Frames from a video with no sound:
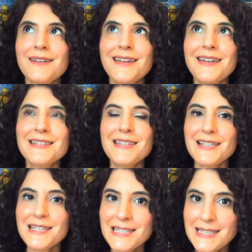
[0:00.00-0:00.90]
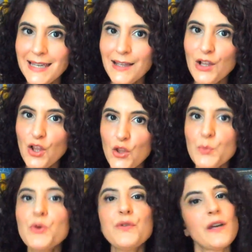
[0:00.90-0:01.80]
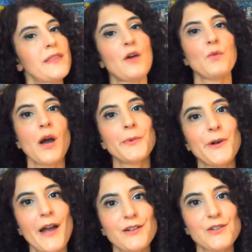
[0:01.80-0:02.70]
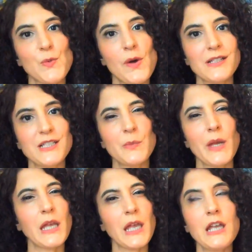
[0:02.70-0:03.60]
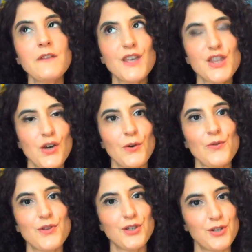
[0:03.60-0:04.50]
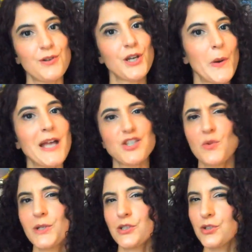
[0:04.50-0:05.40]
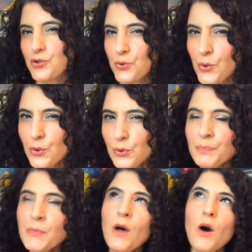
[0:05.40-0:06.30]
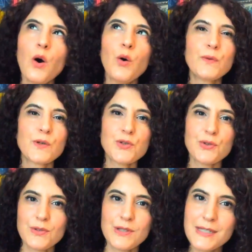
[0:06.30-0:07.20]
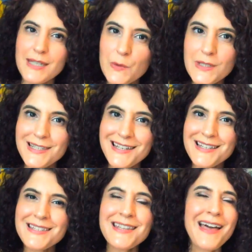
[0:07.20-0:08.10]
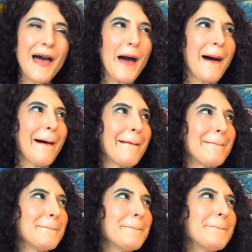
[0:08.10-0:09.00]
is still the movie that Robert Eggers wanted to make, even though the studio had so much control over certain sequences. Um,